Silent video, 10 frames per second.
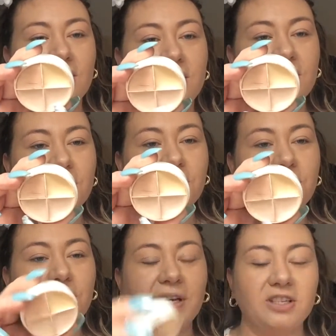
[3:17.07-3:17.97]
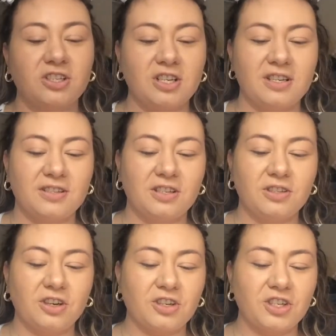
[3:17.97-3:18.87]
these two light shades. The
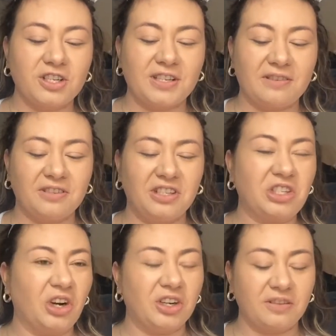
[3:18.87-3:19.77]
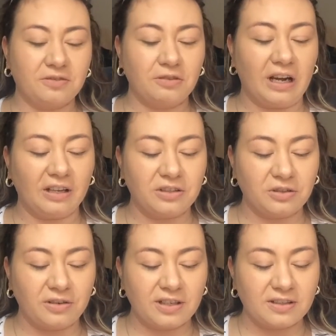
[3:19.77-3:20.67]
dark shade's not really dark enough to
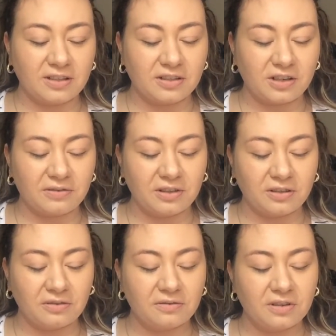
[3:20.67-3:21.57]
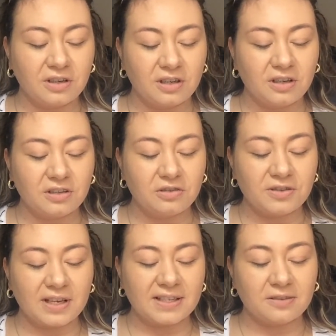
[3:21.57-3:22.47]
contour or anything, so I really don't use
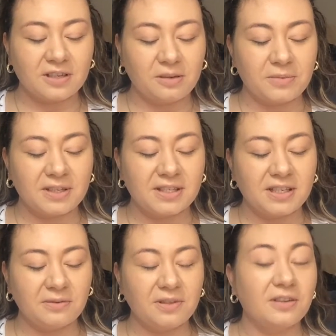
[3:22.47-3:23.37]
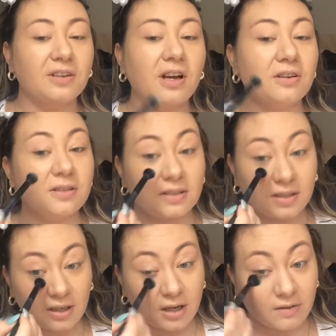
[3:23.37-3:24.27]
that. Sometimes I'll mix it in with the other colors
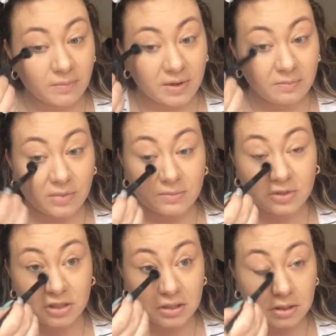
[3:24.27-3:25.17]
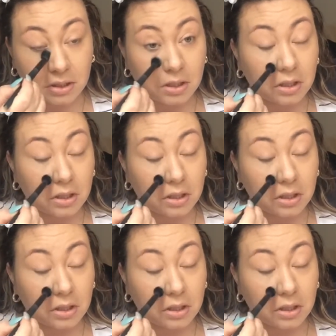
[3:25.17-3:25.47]
to like cover up any blemishes.